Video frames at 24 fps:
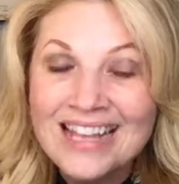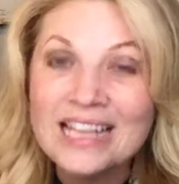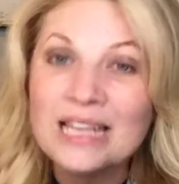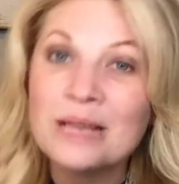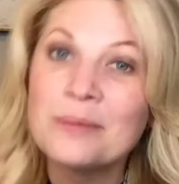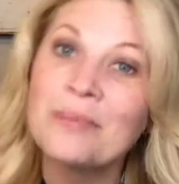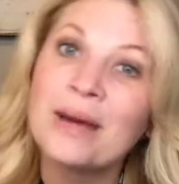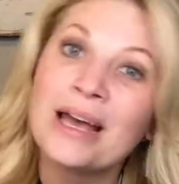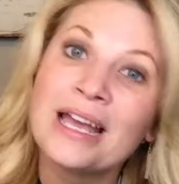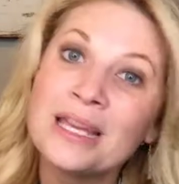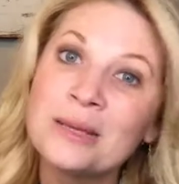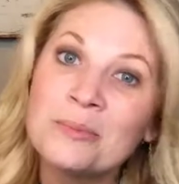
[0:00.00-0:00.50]

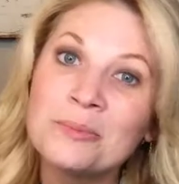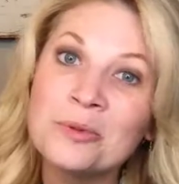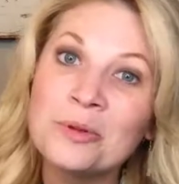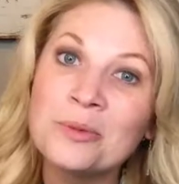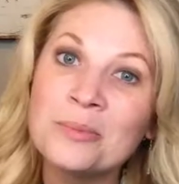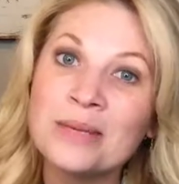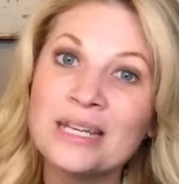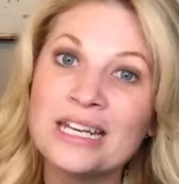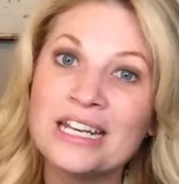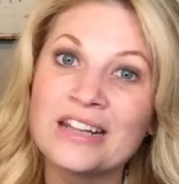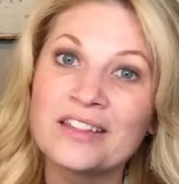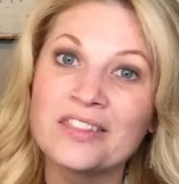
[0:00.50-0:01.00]
And by
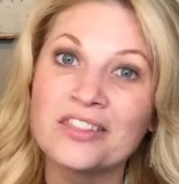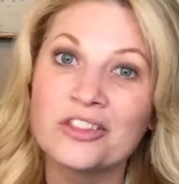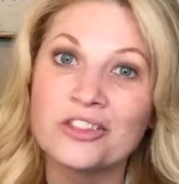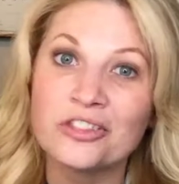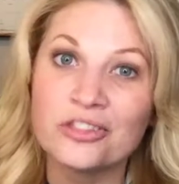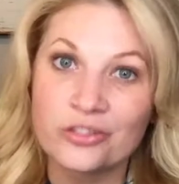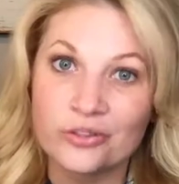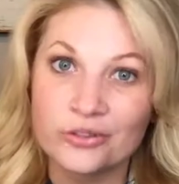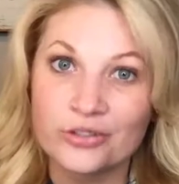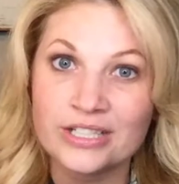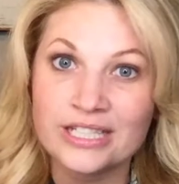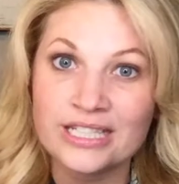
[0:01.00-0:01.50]
implementing the
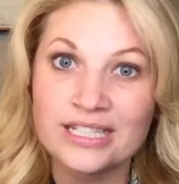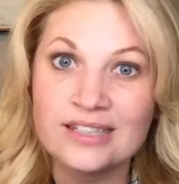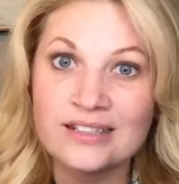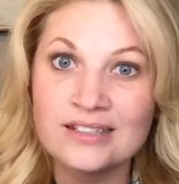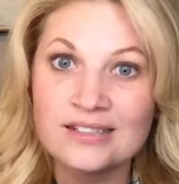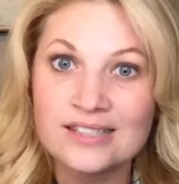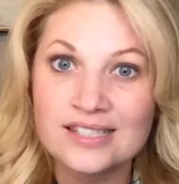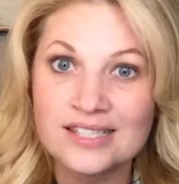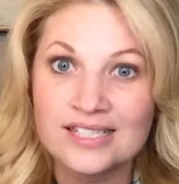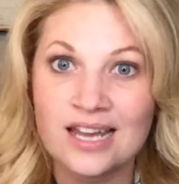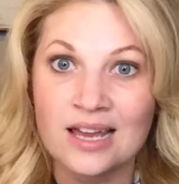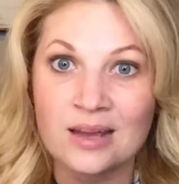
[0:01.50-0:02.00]

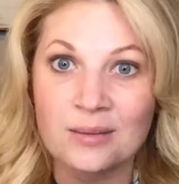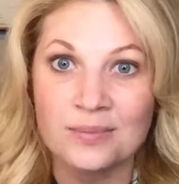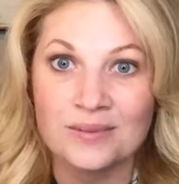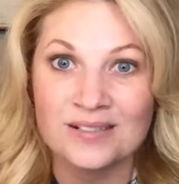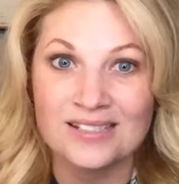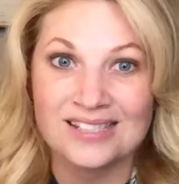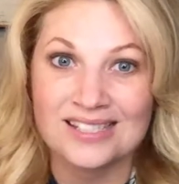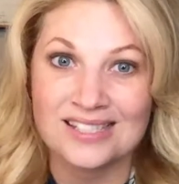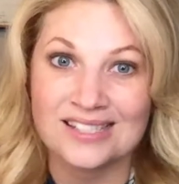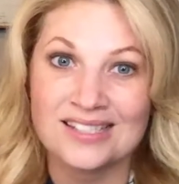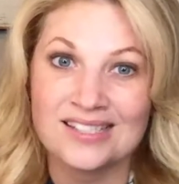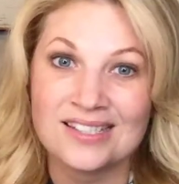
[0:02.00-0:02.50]

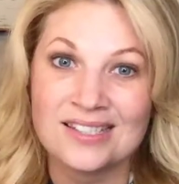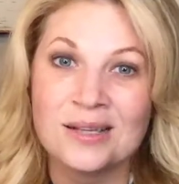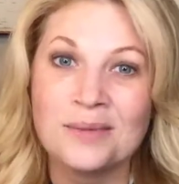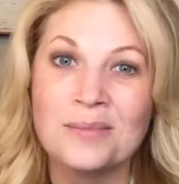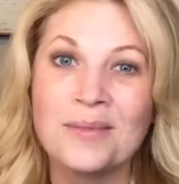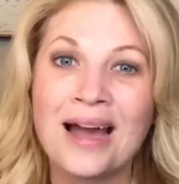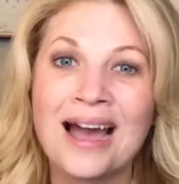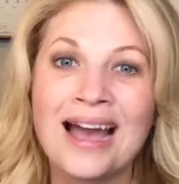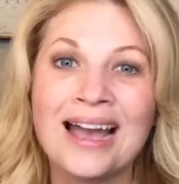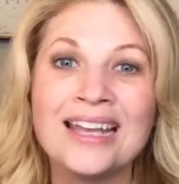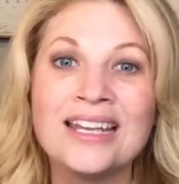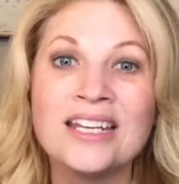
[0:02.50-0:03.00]
3-step
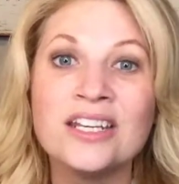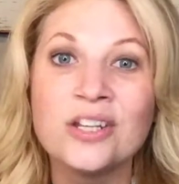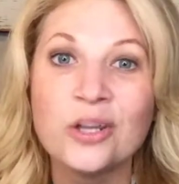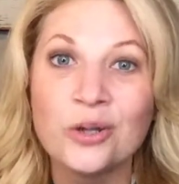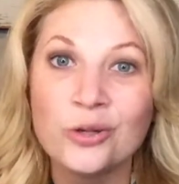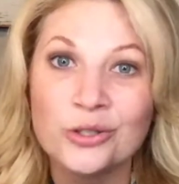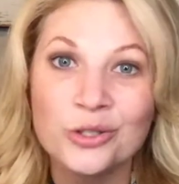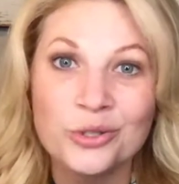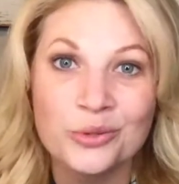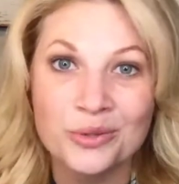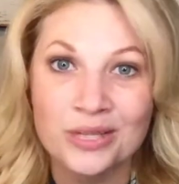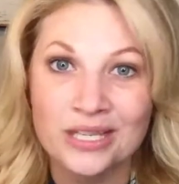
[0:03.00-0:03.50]
system, I know
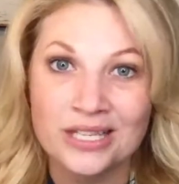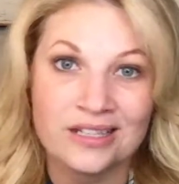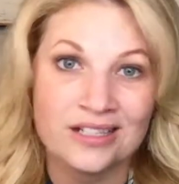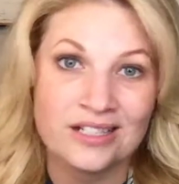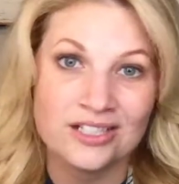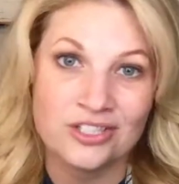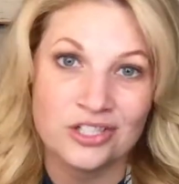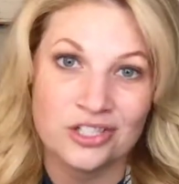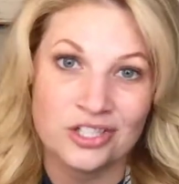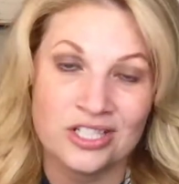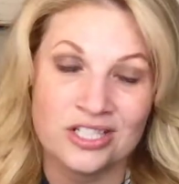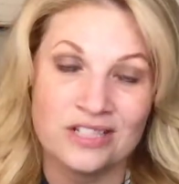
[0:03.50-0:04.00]
you can
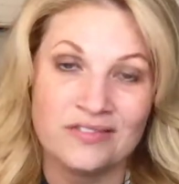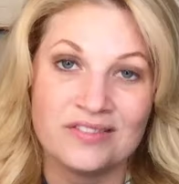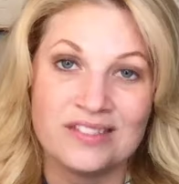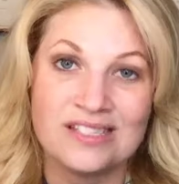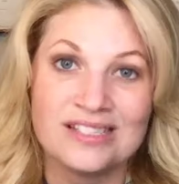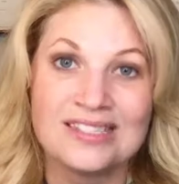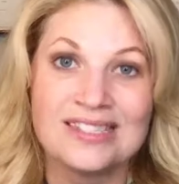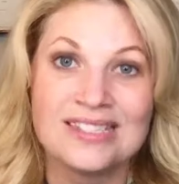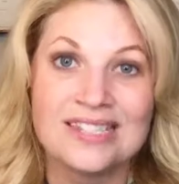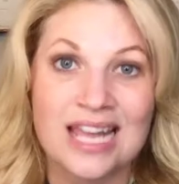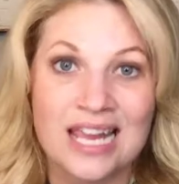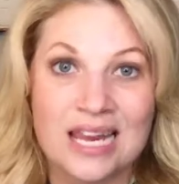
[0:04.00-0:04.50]
achieve the
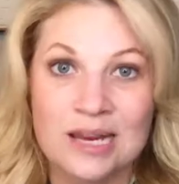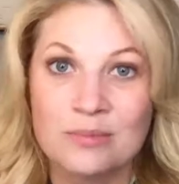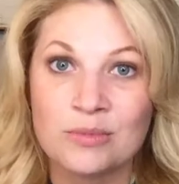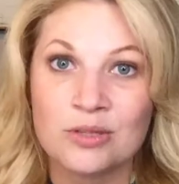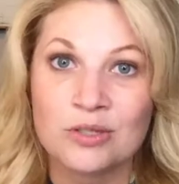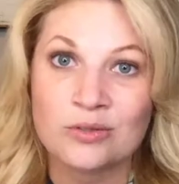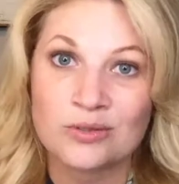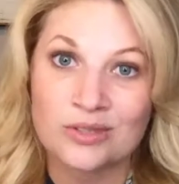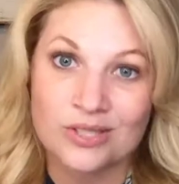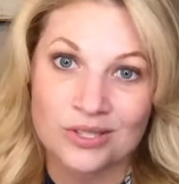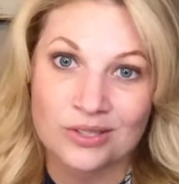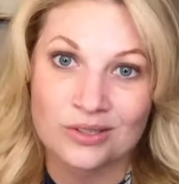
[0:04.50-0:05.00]
same
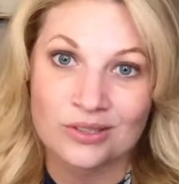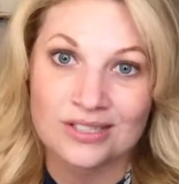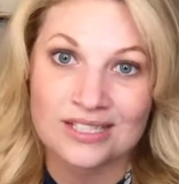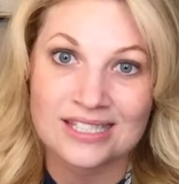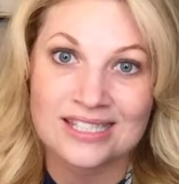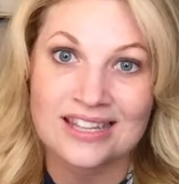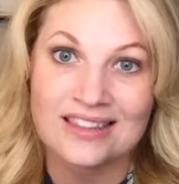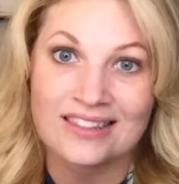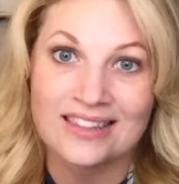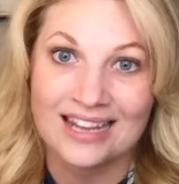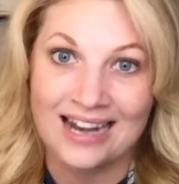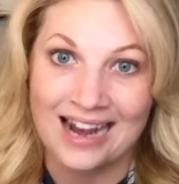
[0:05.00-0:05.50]

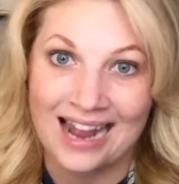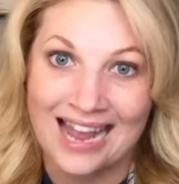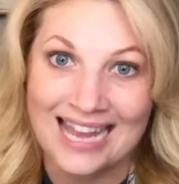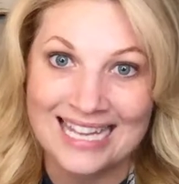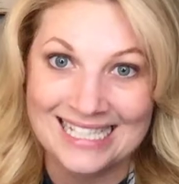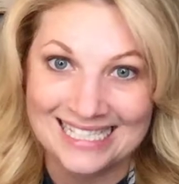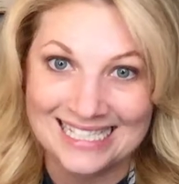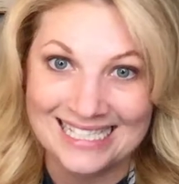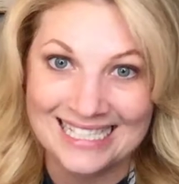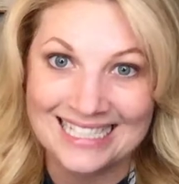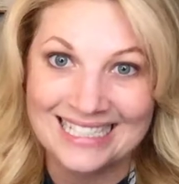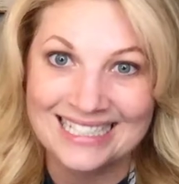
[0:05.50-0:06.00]
results that
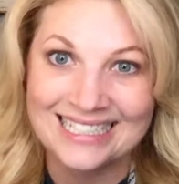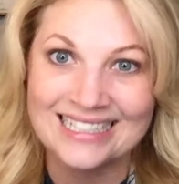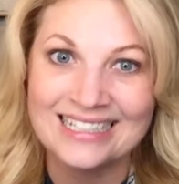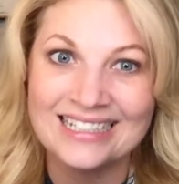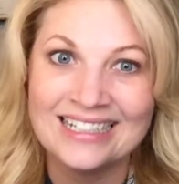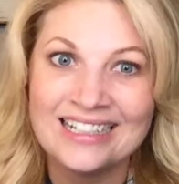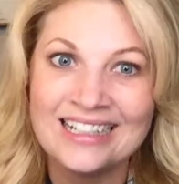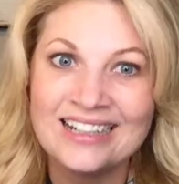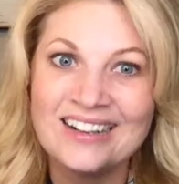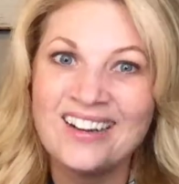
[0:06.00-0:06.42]
I did.